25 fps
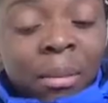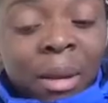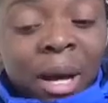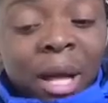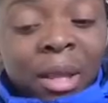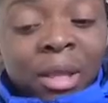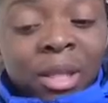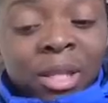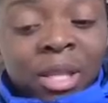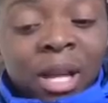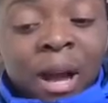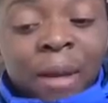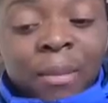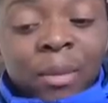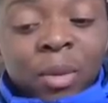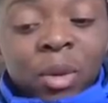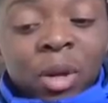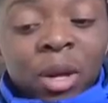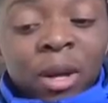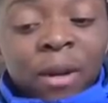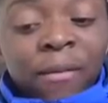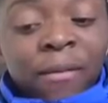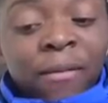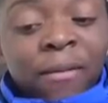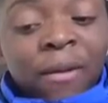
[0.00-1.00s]
by the time you
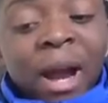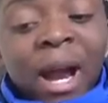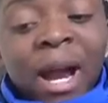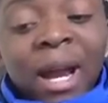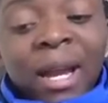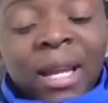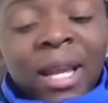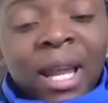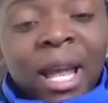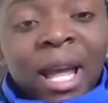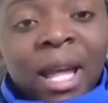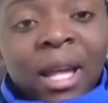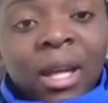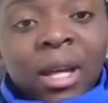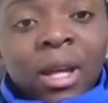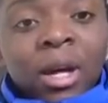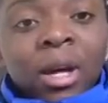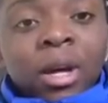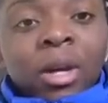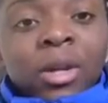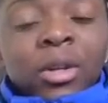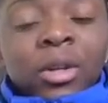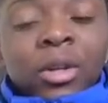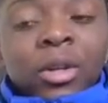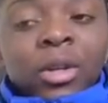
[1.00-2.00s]
hit Friday,
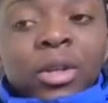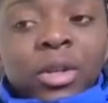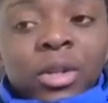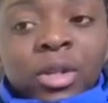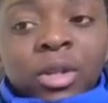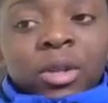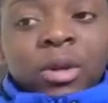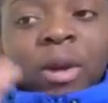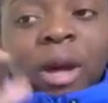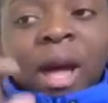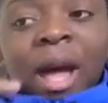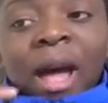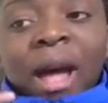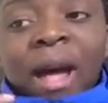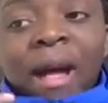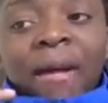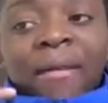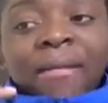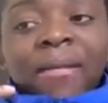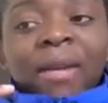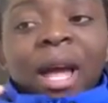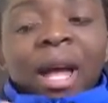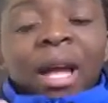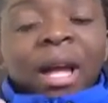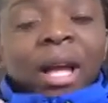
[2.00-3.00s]
you'll still
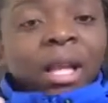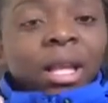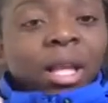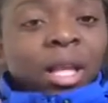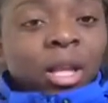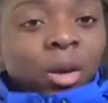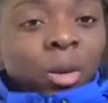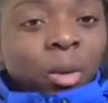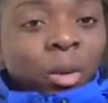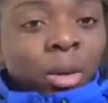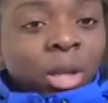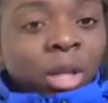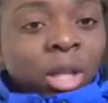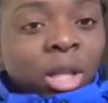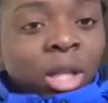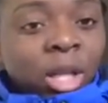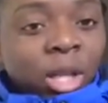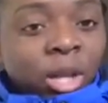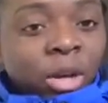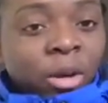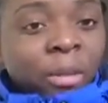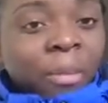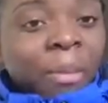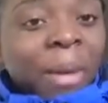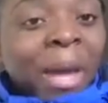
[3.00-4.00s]
have like a little
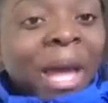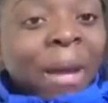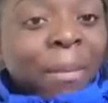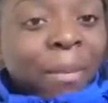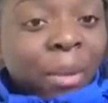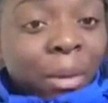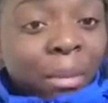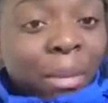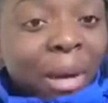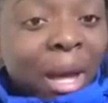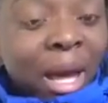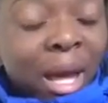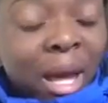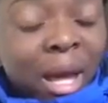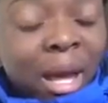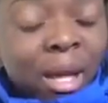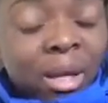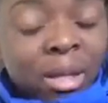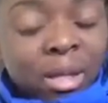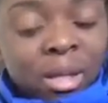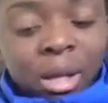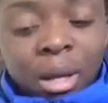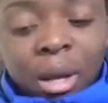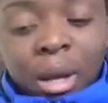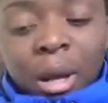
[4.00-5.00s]
clear paper
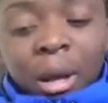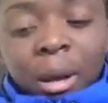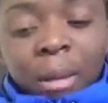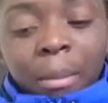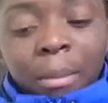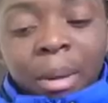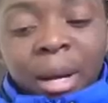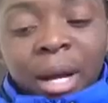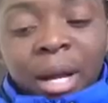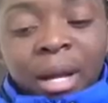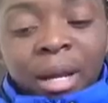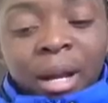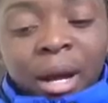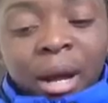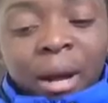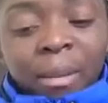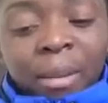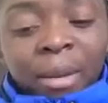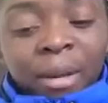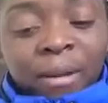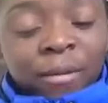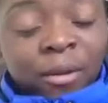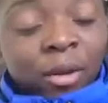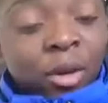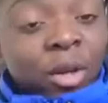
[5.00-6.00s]
badge. But
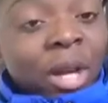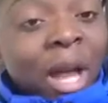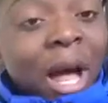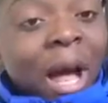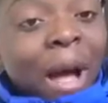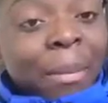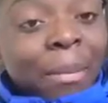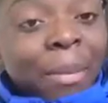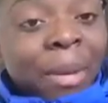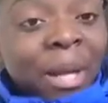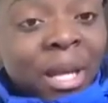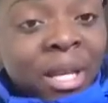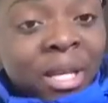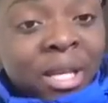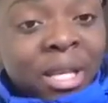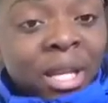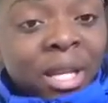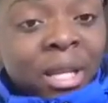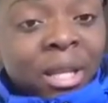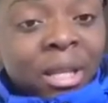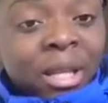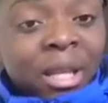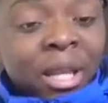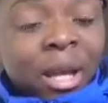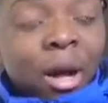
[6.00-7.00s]
if you're not
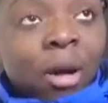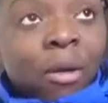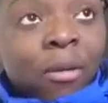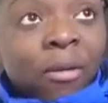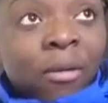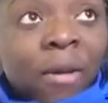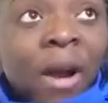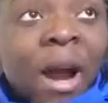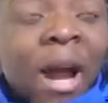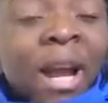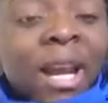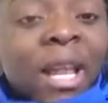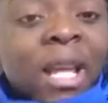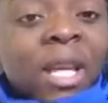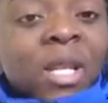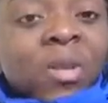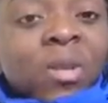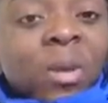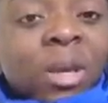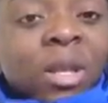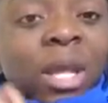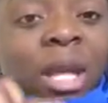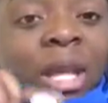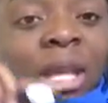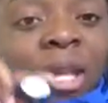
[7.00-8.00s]
pending, on Fridays
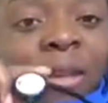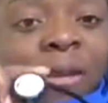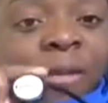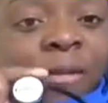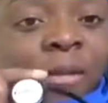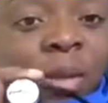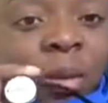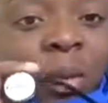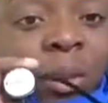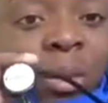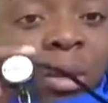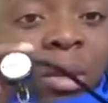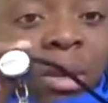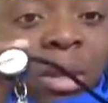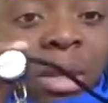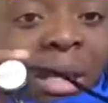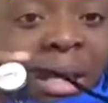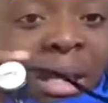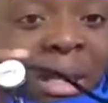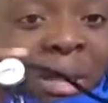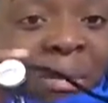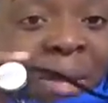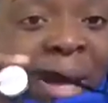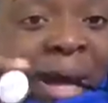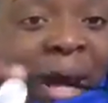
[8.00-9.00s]
when they give you
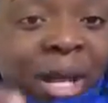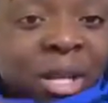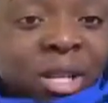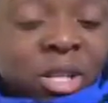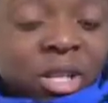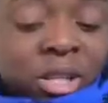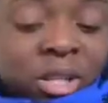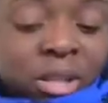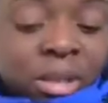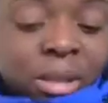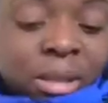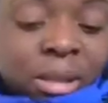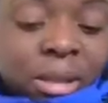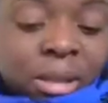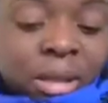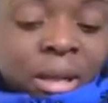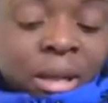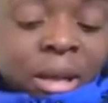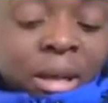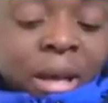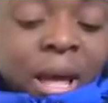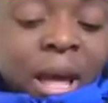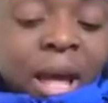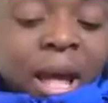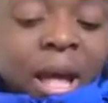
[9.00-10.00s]
these badges.
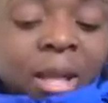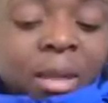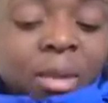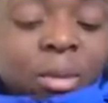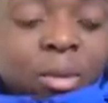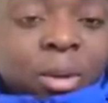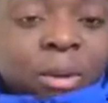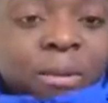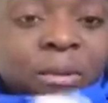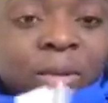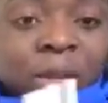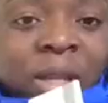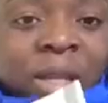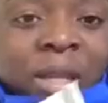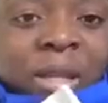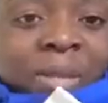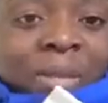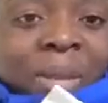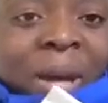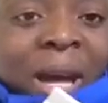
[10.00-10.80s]
And with these